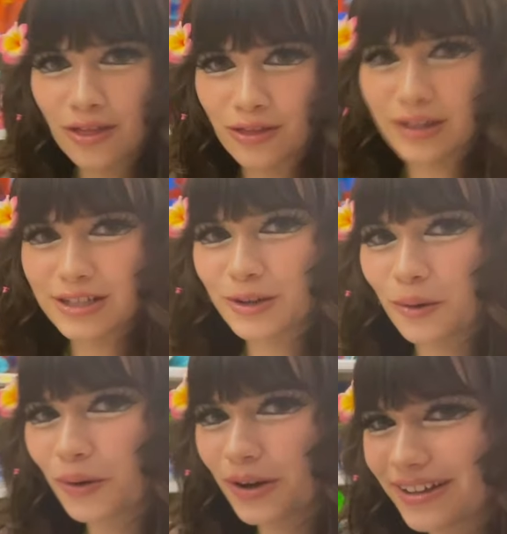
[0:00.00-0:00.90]
the
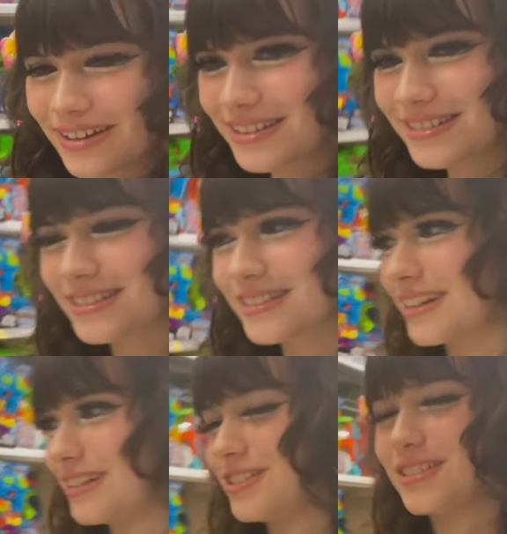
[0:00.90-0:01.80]
toys.
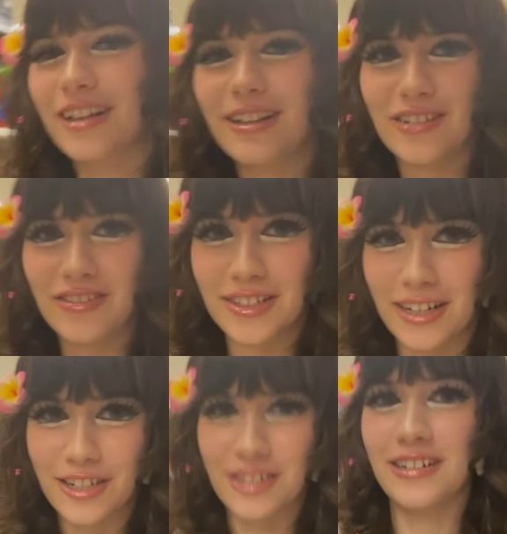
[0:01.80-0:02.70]
I just, I love this
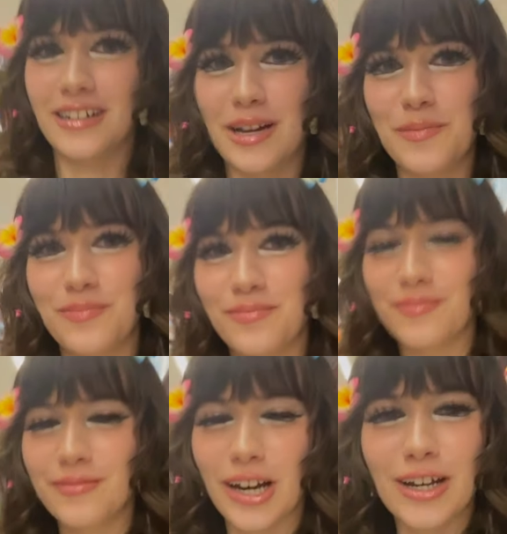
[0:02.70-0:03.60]
section. I'm
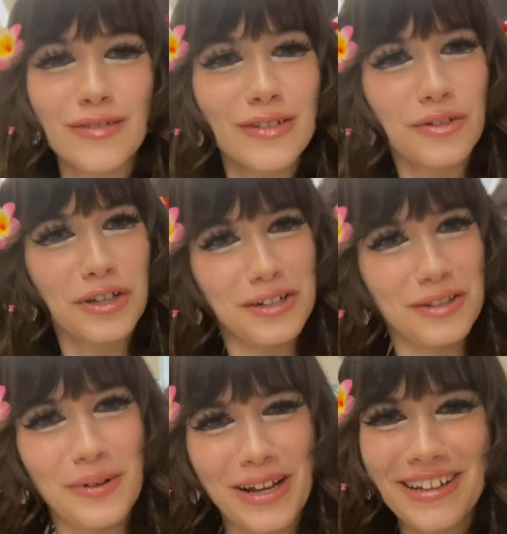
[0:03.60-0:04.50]
kind of a little kid
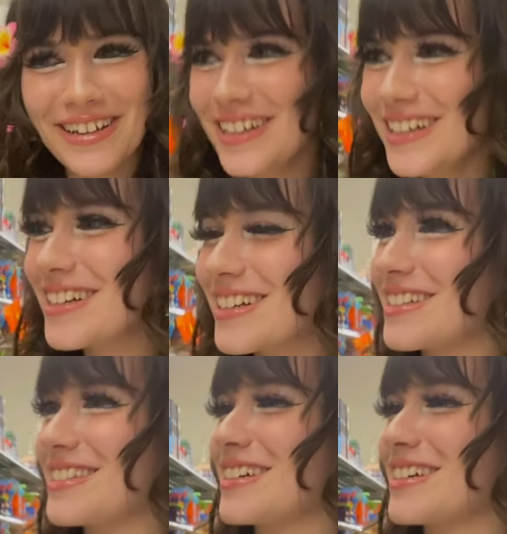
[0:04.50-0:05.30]
in a way because